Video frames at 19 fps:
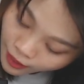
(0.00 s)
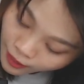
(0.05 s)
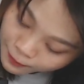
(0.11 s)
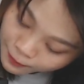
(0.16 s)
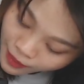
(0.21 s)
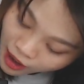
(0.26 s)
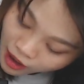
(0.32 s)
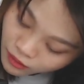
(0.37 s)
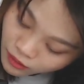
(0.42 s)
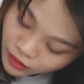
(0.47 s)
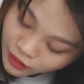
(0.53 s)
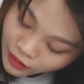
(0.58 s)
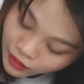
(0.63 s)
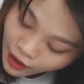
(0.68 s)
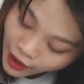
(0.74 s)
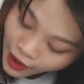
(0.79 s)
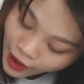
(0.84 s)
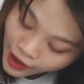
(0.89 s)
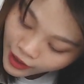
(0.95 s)
Power
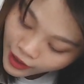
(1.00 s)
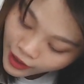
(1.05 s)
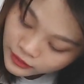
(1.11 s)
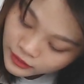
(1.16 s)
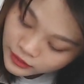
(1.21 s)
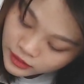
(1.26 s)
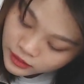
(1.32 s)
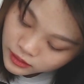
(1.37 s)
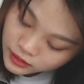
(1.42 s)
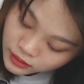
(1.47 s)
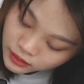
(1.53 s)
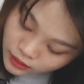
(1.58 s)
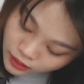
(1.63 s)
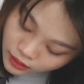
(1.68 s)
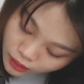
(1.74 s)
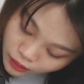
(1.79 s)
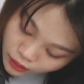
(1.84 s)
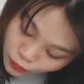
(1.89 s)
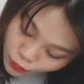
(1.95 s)
and
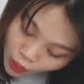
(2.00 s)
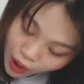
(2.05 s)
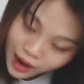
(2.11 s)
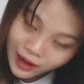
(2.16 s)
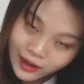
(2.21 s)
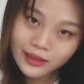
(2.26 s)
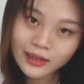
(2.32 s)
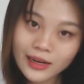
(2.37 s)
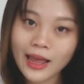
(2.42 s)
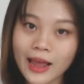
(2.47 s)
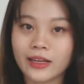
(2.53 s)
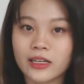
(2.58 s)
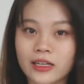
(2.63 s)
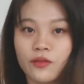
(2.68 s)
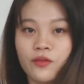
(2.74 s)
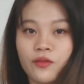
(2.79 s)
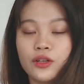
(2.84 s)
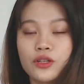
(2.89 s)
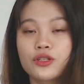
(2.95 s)
run LED
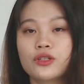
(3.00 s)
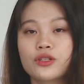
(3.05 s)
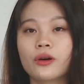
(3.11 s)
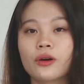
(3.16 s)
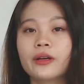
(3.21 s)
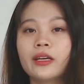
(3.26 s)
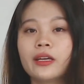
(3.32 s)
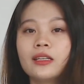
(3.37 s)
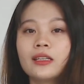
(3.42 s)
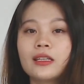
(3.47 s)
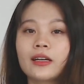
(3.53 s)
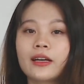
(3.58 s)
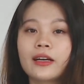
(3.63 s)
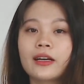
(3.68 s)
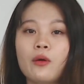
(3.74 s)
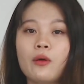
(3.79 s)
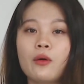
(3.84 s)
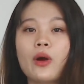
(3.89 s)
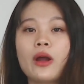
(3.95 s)
for showing the
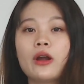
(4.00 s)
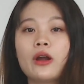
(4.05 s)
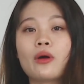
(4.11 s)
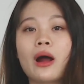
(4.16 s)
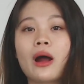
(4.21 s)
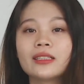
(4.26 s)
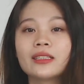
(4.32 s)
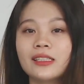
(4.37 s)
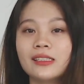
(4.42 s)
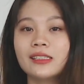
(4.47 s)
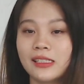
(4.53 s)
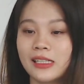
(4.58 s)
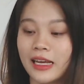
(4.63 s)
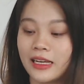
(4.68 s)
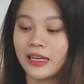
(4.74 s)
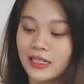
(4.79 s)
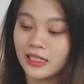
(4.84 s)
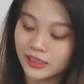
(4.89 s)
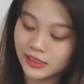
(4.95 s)
gateway running
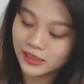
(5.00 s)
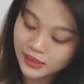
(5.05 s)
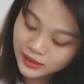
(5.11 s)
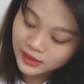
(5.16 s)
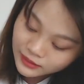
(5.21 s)
status.